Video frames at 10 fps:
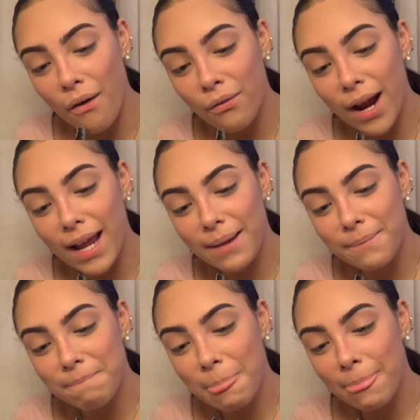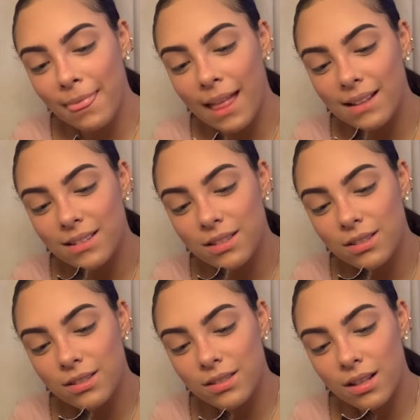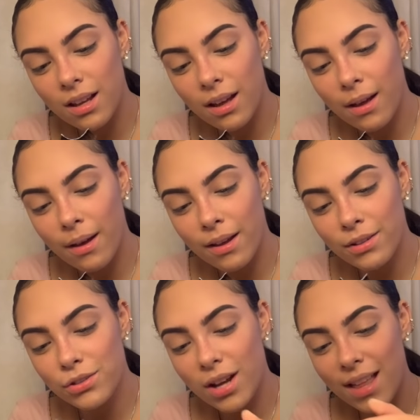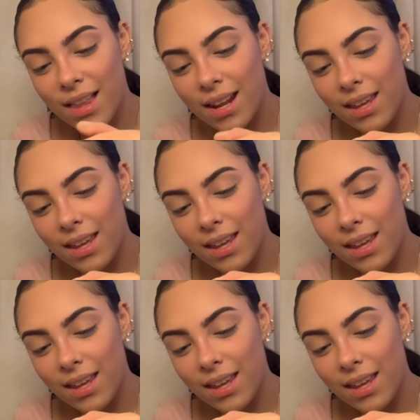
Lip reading: All right, let's try that